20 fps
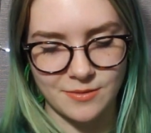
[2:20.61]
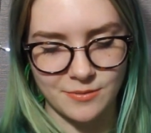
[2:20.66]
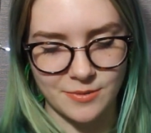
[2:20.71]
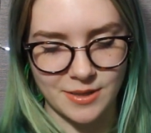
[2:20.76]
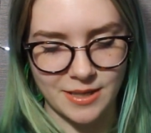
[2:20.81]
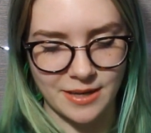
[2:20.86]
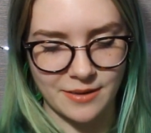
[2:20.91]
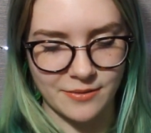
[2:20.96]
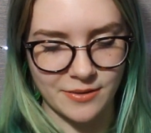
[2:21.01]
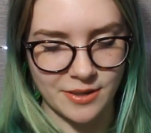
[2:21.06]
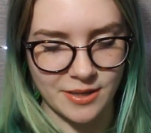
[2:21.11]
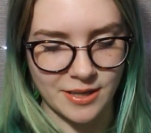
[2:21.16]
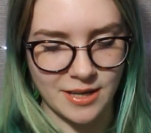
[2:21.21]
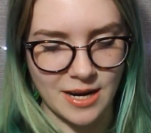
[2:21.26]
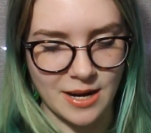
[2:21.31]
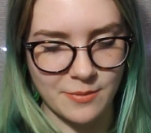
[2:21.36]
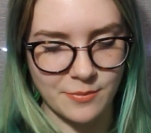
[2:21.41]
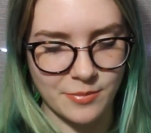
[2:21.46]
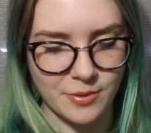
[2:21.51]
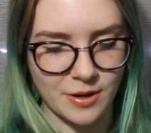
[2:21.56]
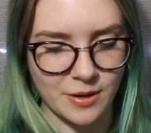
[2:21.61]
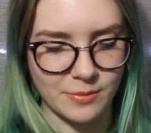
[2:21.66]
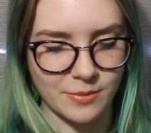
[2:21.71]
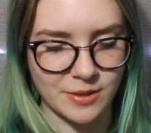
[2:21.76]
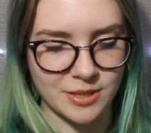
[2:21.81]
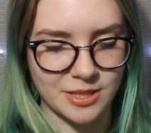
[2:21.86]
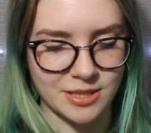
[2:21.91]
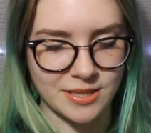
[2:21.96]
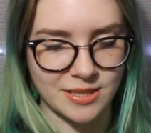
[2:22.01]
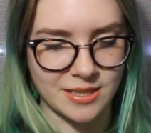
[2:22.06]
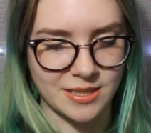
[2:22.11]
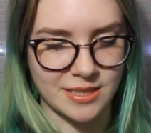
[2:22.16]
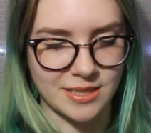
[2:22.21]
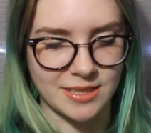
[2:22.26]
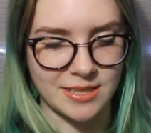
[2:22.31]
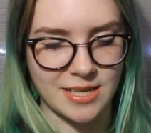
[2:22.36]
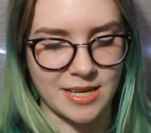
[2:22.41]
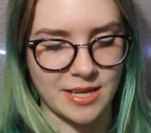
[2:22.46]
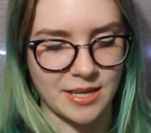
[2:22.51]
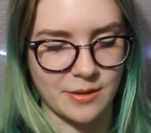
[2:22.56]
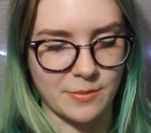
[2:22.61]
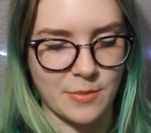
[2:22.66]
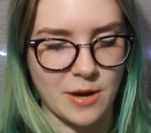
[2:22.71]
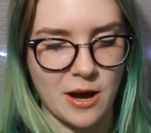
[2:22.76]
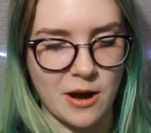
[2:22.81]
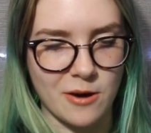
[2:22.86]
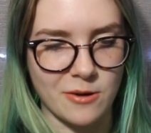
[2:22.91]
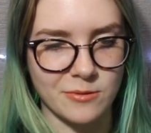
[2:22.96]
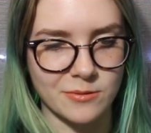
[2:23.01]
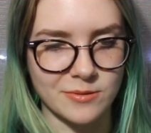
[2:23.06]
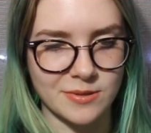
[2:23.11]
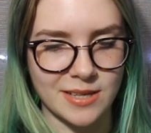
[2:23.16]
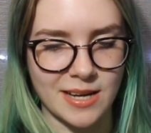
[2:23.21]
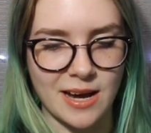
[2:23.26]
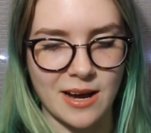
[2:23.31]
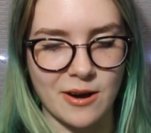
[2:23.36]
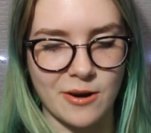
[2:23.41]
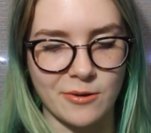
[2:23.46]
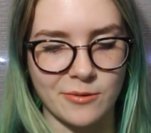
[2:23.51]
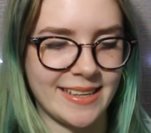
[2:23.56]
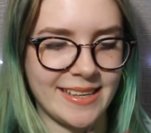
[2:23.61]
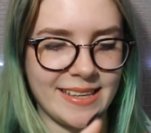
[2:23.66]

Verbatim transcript: Whatever. I'm probably just gonna take him out now.